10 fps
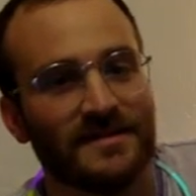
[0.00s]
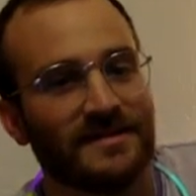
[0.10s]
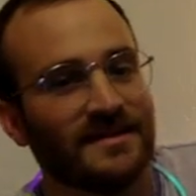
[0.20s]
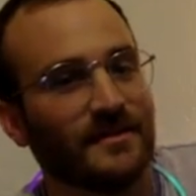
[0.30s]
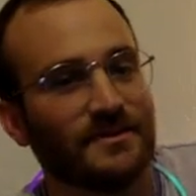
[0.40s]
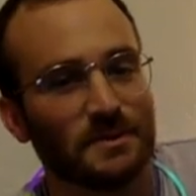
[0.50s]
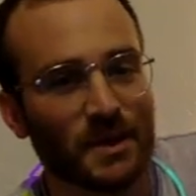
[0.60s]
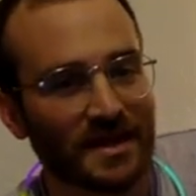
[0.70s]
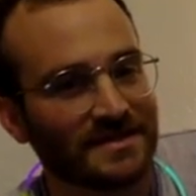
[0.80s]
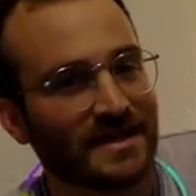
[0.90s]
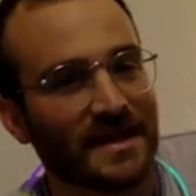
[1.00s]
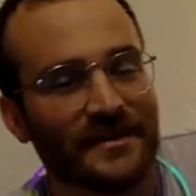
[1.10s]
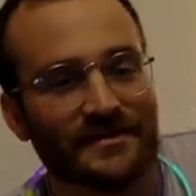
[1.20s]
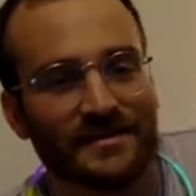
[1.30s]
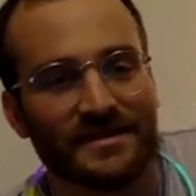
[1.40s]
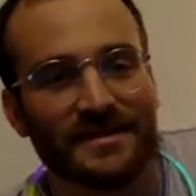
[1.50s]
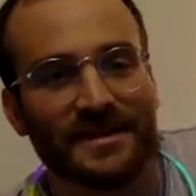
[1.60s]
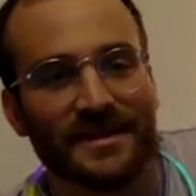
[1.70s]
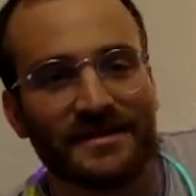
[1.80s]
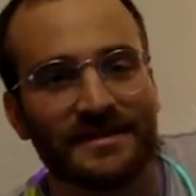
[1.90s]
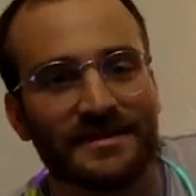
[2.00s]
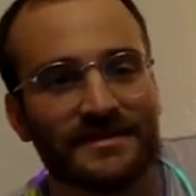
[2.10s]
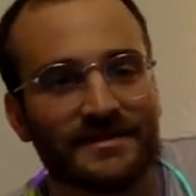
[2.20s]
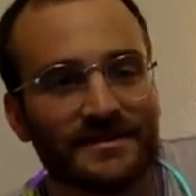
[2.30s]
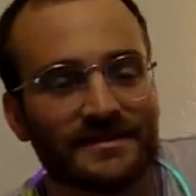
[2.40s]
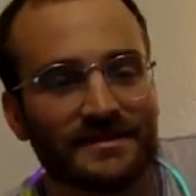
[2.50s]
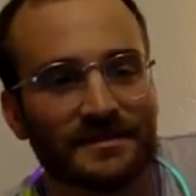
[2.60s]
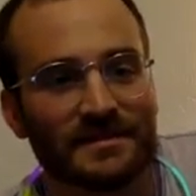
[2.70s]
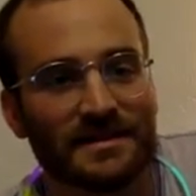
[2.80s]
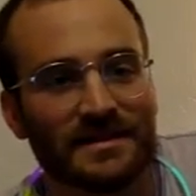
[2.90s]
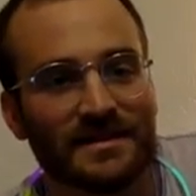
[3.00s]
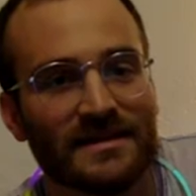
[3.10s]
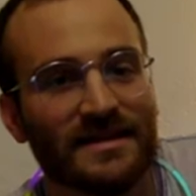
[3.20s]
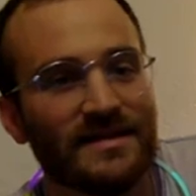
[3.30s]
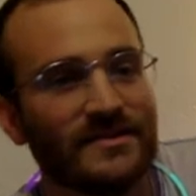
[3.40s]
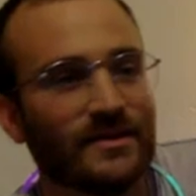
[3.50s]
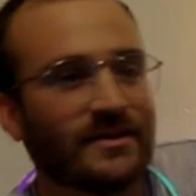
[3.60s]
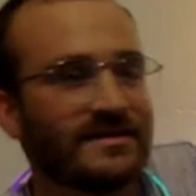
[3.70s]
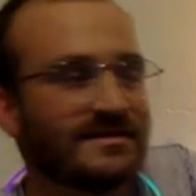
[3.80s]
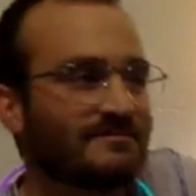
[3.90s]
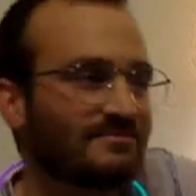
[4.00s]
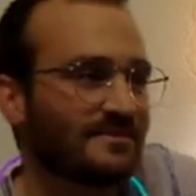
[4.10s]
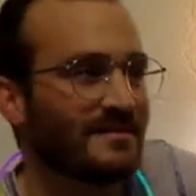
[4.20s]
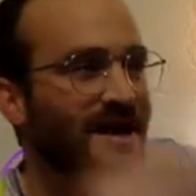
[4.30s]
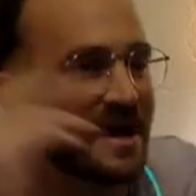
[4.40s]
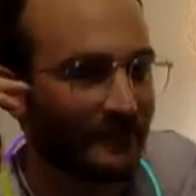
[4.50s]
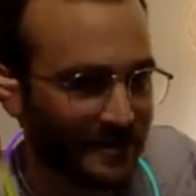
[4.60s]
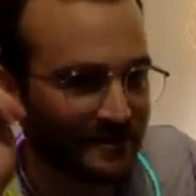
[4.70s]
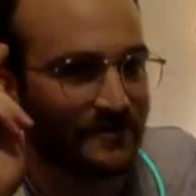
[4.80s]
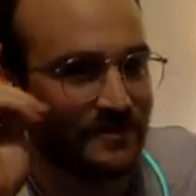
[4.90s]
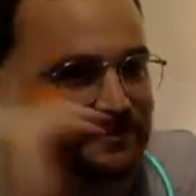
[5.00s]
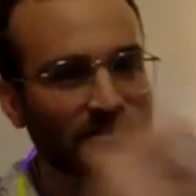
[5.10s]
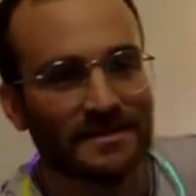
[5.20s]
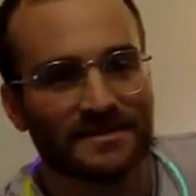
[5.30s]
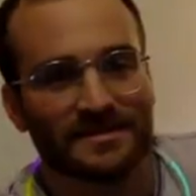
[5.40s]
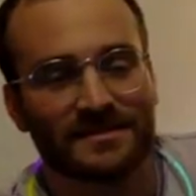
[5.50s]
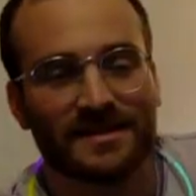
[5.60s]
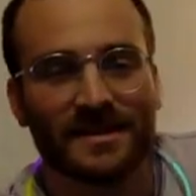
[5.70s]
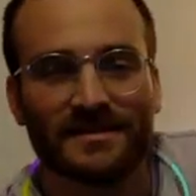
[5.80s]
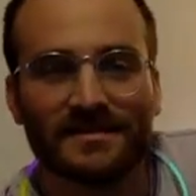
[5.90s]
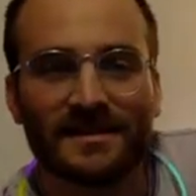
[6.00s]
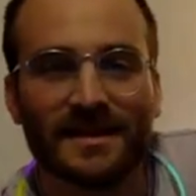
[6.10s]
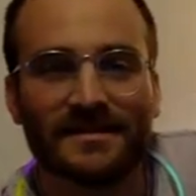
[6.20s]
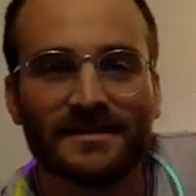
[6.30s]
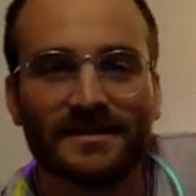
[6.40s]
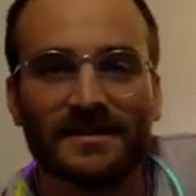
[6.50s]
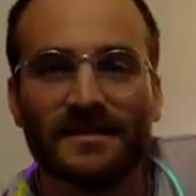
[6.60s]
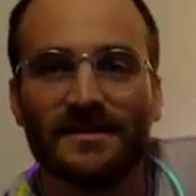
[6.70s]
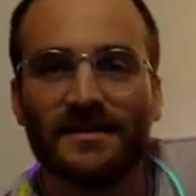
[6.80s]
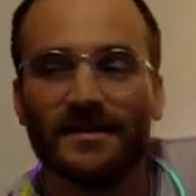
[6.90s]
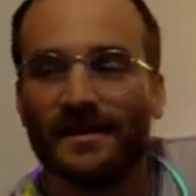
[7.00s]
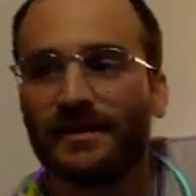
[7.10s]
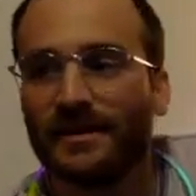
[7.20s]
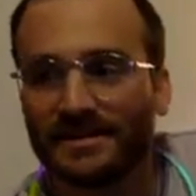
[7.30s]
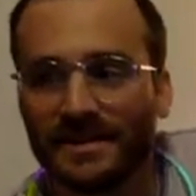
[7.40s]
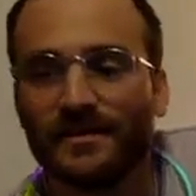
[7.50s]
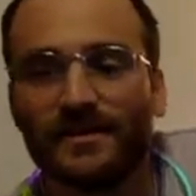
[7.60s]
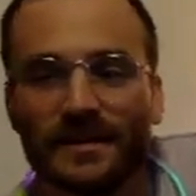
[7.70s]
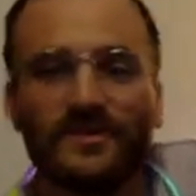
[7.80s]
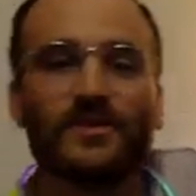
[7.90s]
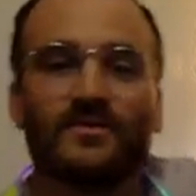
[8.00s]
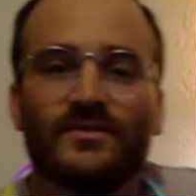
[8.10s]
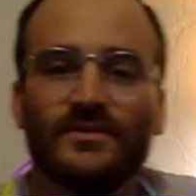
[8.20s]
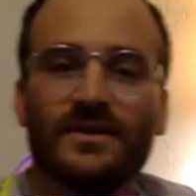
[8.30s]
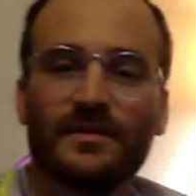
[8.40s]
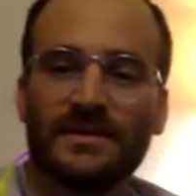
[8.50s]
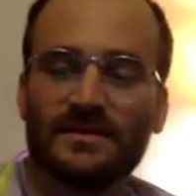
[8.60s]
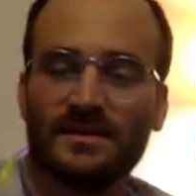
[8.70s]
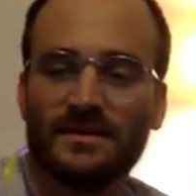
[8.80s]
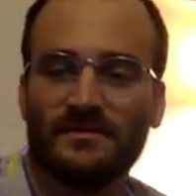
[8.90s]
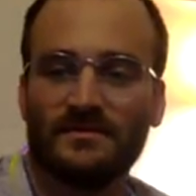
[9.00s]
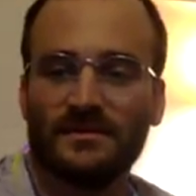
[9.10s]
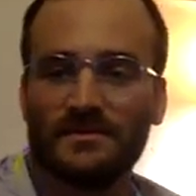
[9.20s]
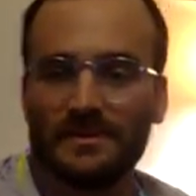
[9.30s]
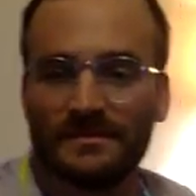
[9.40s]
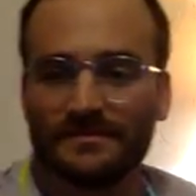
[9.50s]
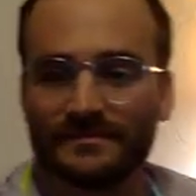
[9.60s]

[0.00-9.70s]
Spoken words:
that was brought to Ireland in the 1800s or something. So it's Irish flute, but it's not exactly. Anyways, it'll be a cool flute. I'm excited for it, but